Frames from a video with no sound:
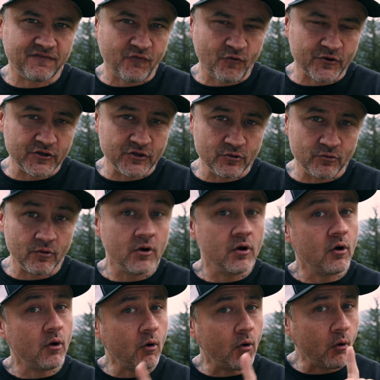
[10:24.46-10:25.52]
for you,
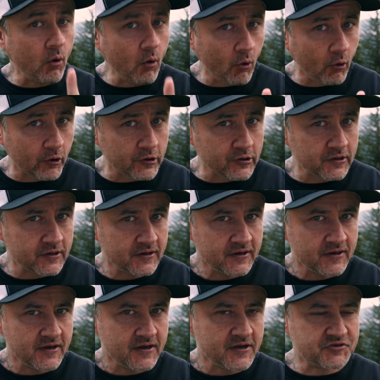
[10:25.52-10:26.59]
or
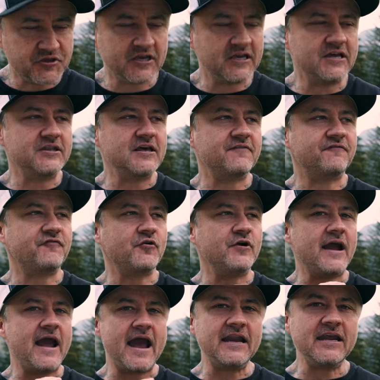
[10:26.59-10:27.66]
thinking that
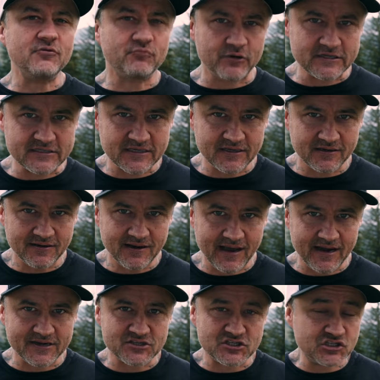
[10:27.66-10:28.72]
for any reason
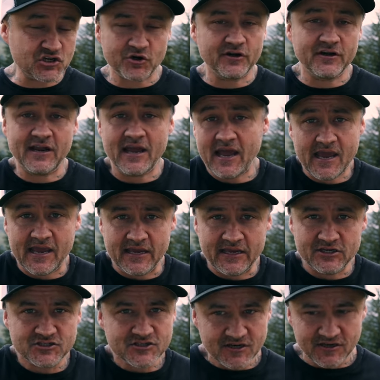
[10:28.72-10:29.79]
at a certain
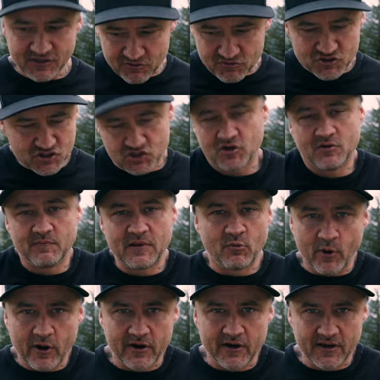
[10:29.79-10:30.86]
age, you shouldn't be
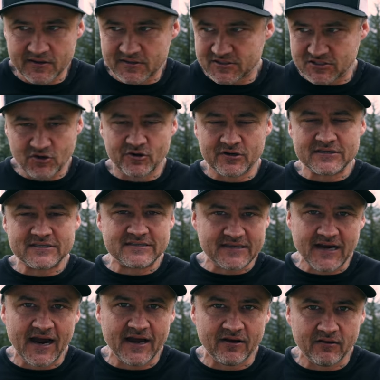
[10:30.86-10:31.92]
wearing a certain
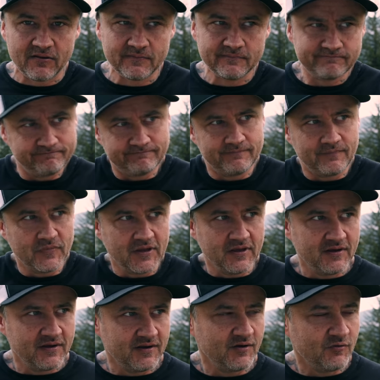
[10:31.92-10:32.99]
style,
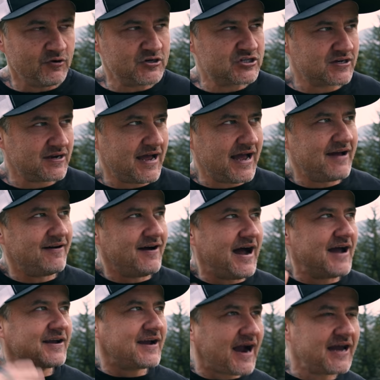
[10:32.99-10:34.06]
which
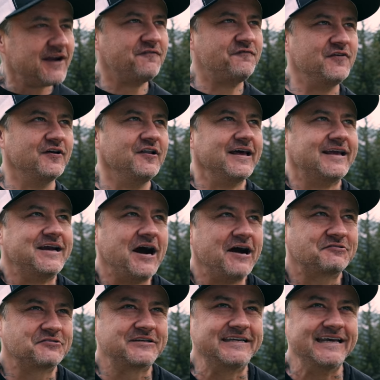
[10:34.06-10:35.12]
I kind of feel like
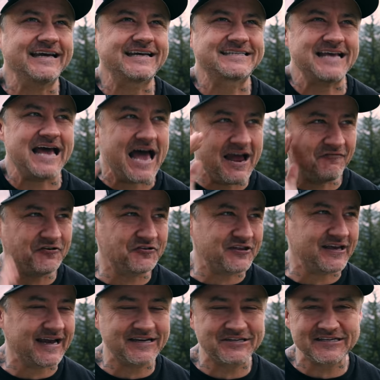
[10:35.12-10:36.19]
contradicts
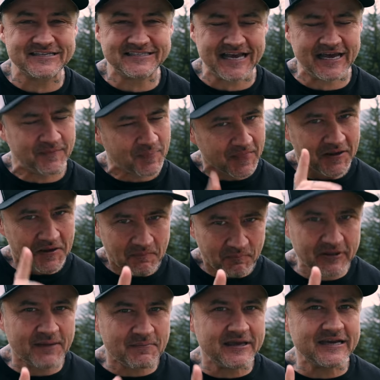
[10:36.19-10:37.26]
everything I just said.
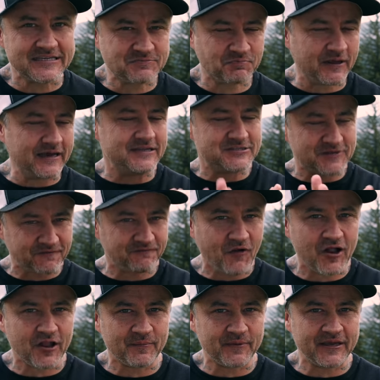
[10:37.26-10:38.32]
But let me explain, so
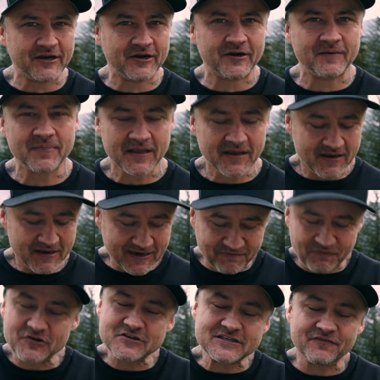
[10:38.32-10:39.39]
follow me here. Now,
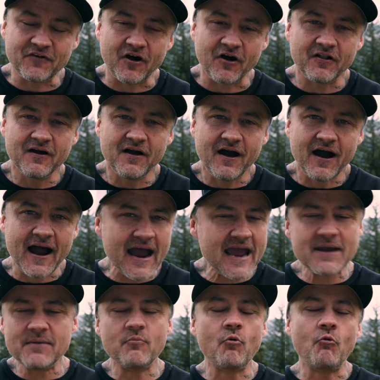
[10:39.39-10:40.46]
first of all, I
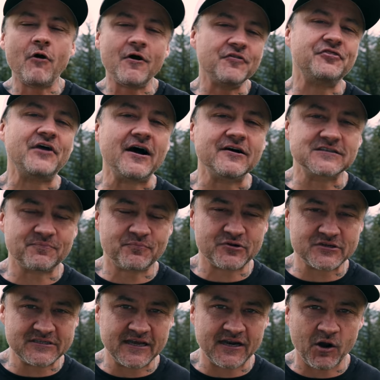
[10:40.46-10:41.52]
am
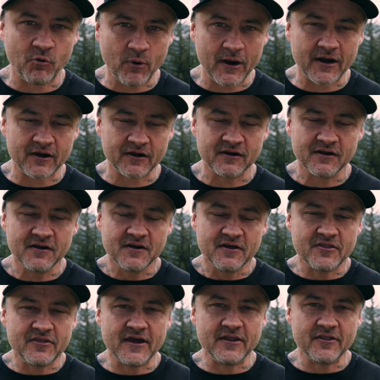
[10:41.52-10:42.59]
1000% aware
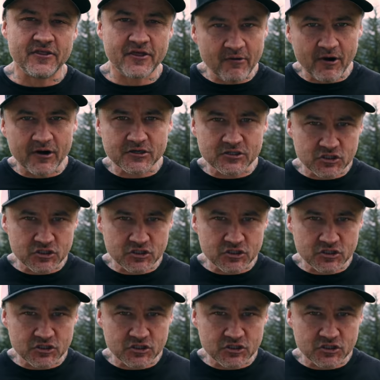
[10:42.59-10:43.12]
that there are